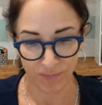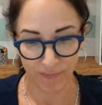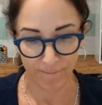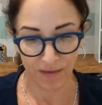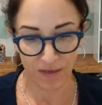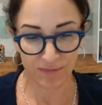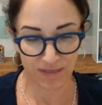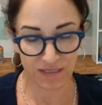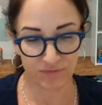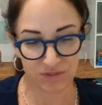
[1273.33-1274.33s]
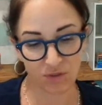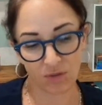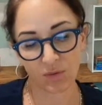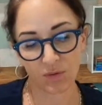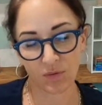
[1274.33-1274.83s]
How many of us
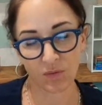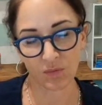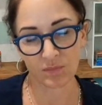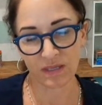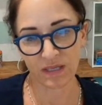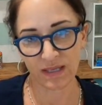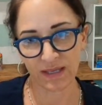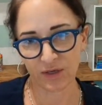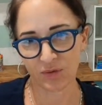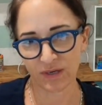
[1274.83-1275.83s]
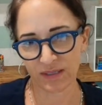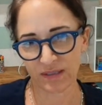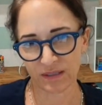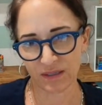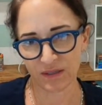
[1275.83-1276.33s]
go home and
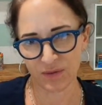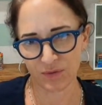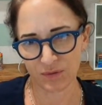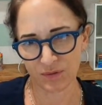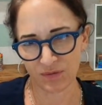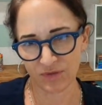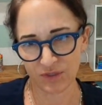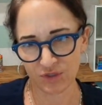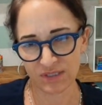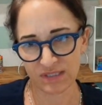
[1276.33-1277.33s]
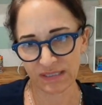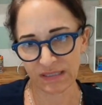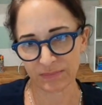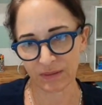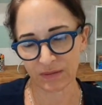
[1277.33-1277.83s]
create the vision
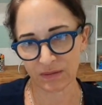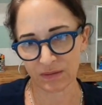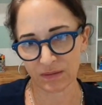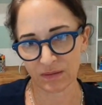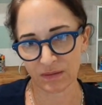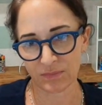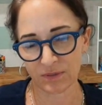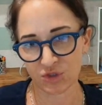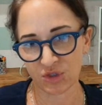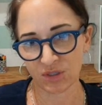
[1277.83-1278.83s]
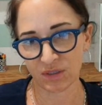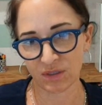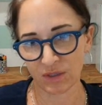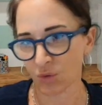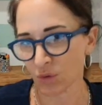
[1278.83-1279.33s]
statement, the mission,
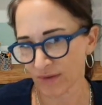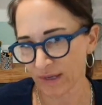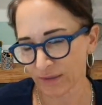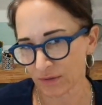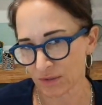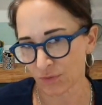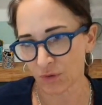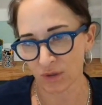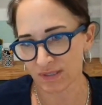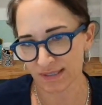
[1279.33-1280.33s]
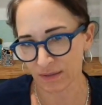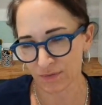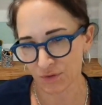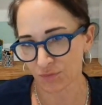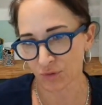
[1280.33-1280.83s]
and the core values for
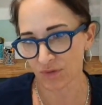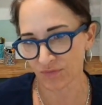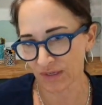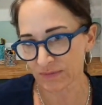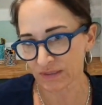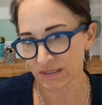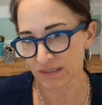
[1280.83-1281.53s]
ourselves or for our families?